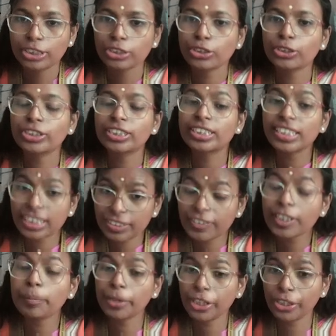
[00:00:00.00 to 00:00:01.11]
So this
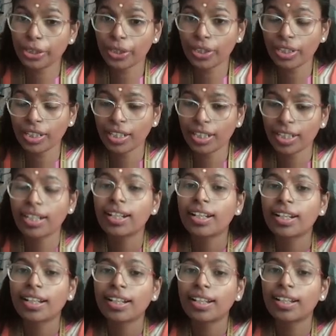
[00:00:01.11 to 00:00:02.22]
will be your
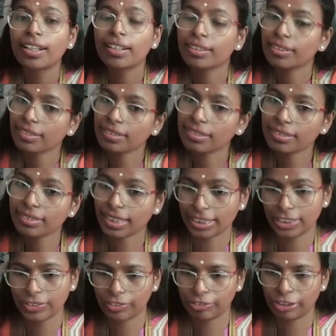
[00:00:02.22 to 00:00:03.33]

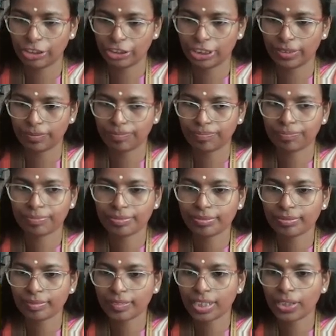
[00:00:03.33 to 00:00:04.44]
transfer function.
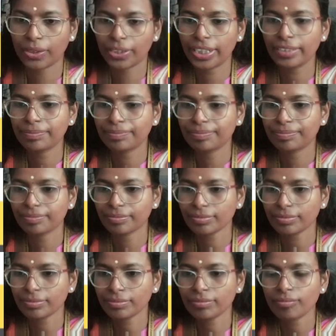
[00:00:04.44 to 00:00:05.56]
Okay.
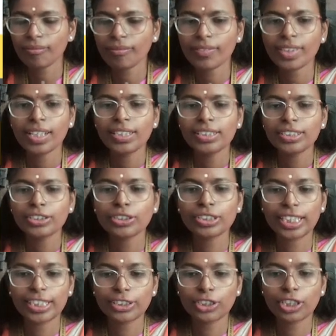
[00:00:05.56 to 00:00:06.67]
So
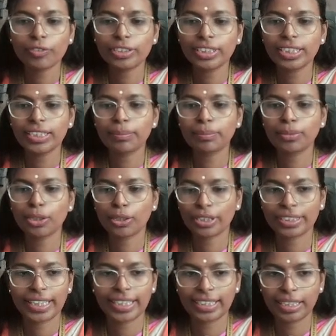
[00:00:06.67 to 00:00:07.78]
that's all with the
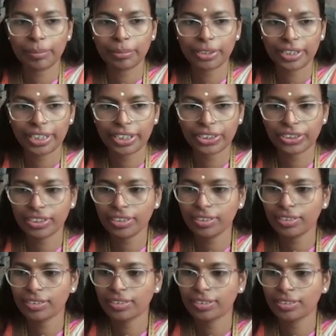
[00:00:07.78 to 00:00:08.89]
block diagram reduction.
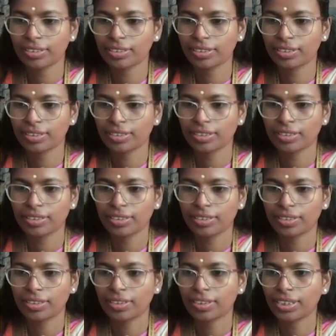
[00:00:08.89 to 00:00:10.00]

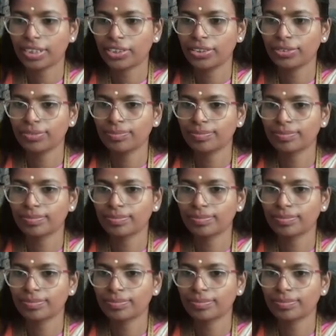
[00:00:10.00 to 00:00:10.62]
Thank you.